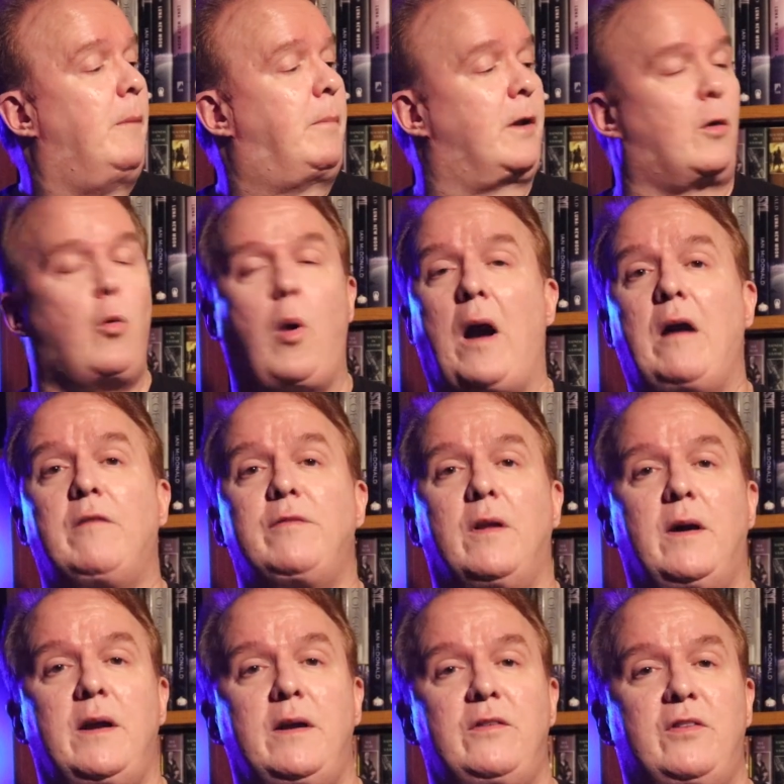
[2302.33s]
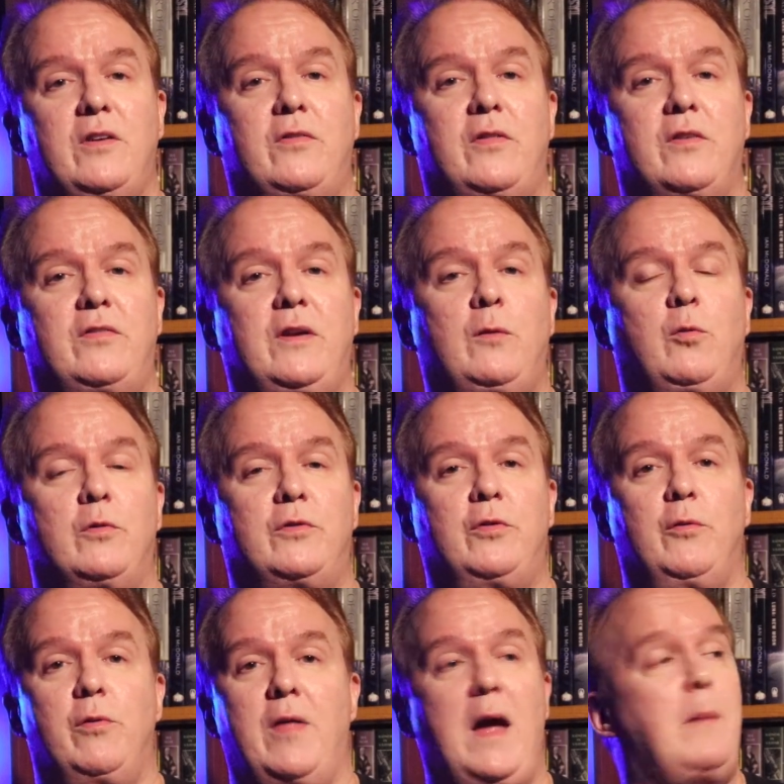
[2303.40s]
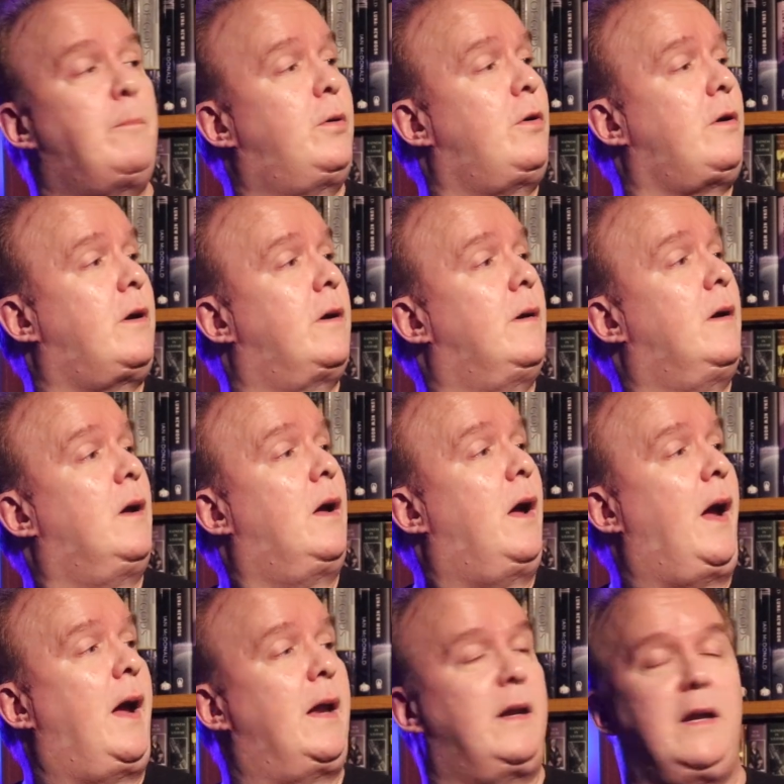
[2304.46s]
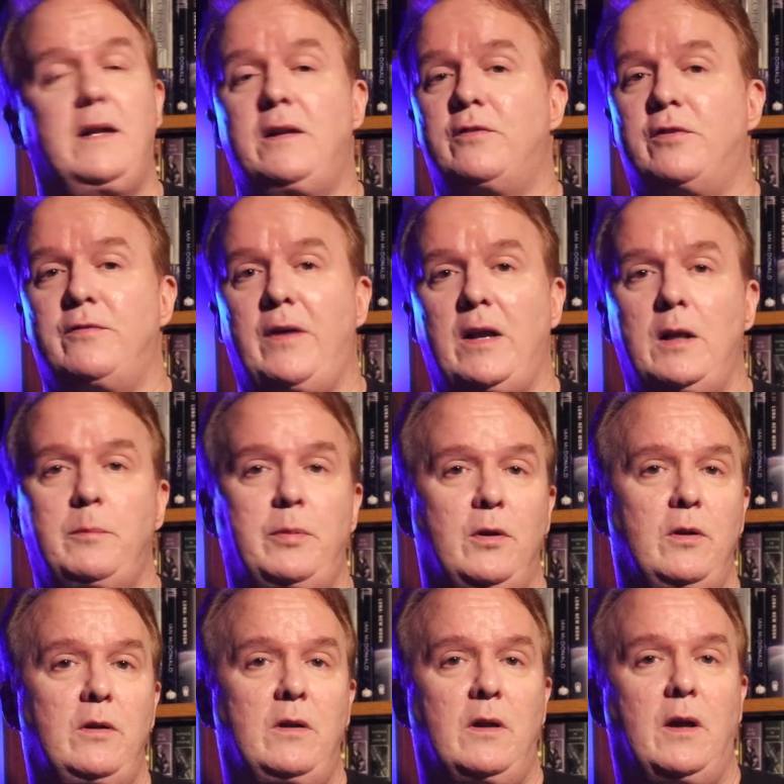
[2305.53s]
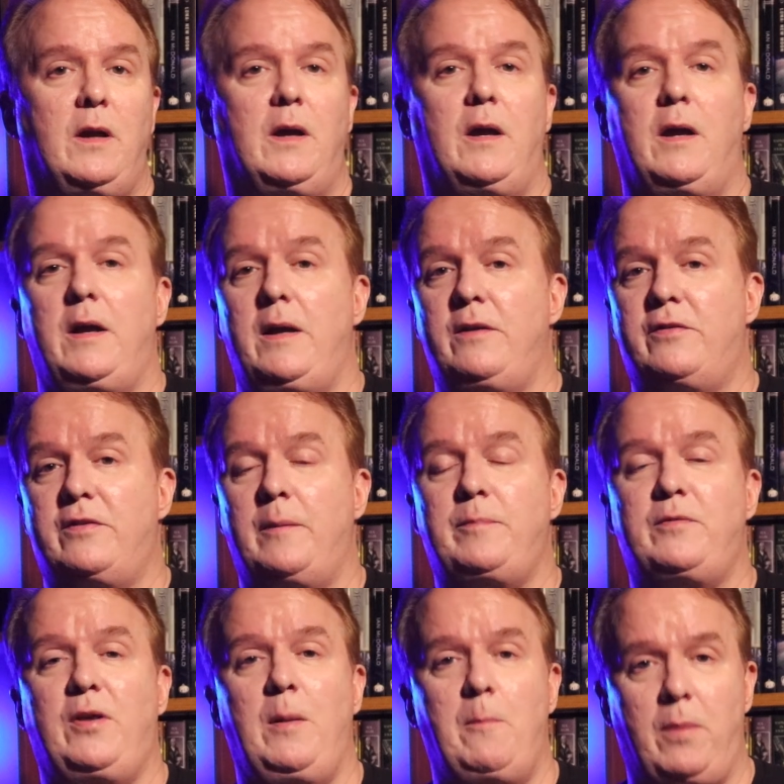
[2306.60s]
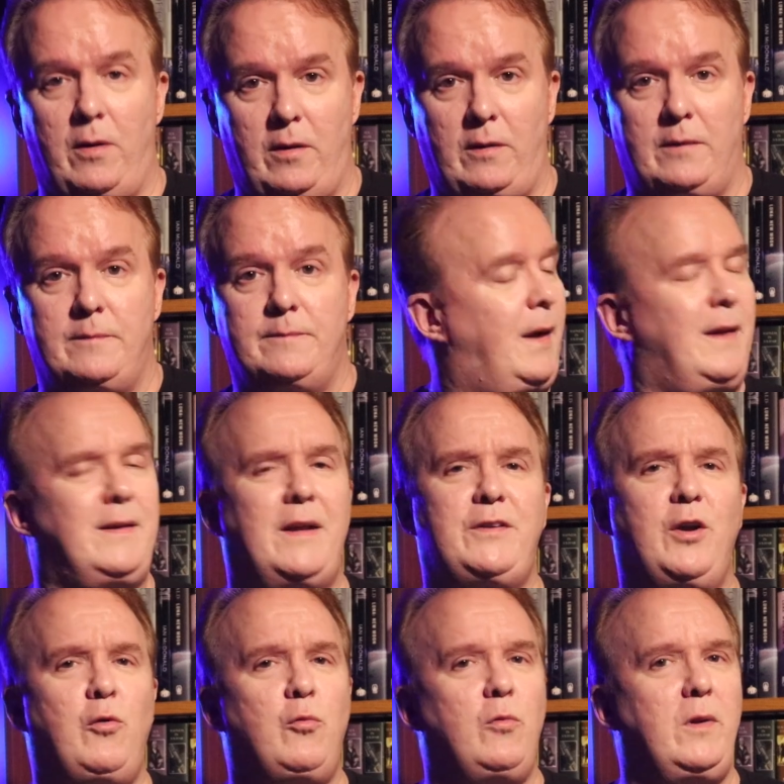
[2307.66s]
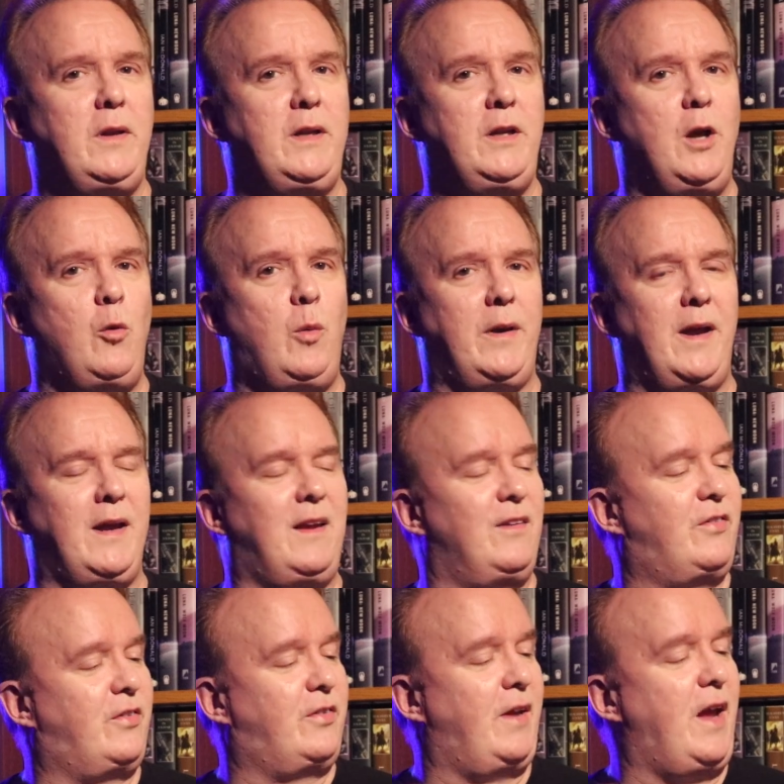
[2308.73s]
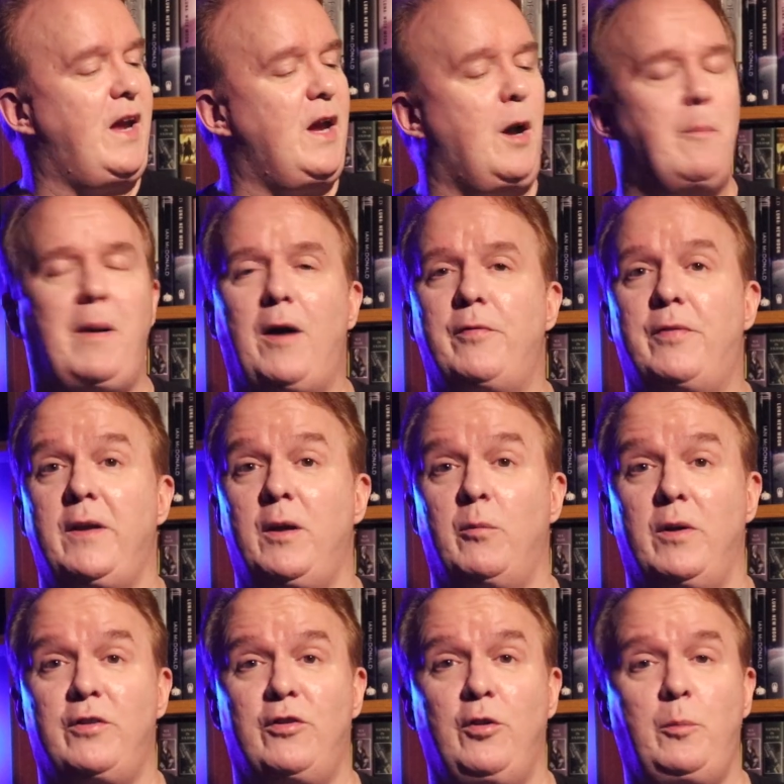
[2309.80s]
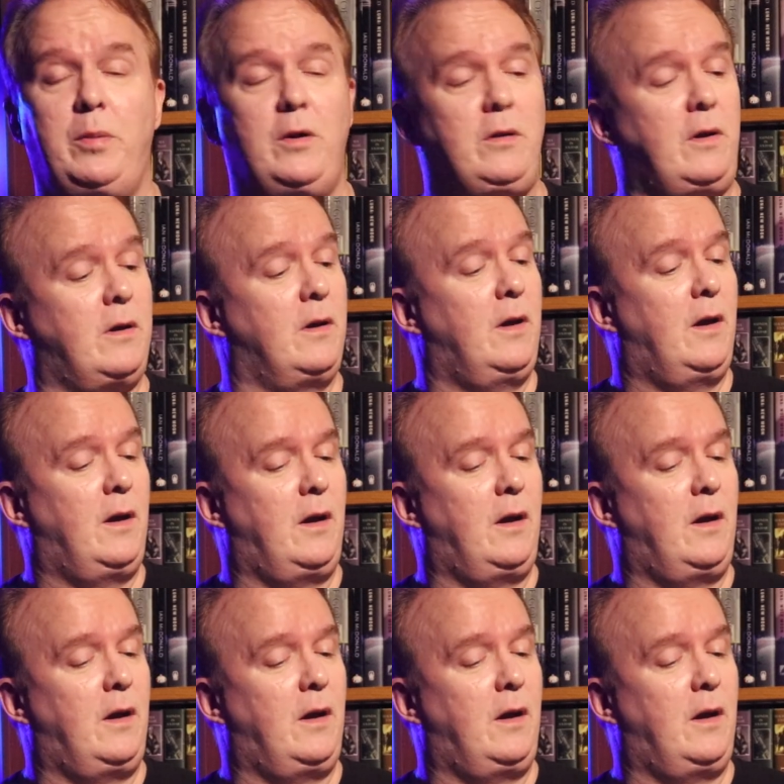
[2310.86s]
But A Choir of Lies is the sequel to that book, and it is available in September. And I don't really know what I can say about the original book.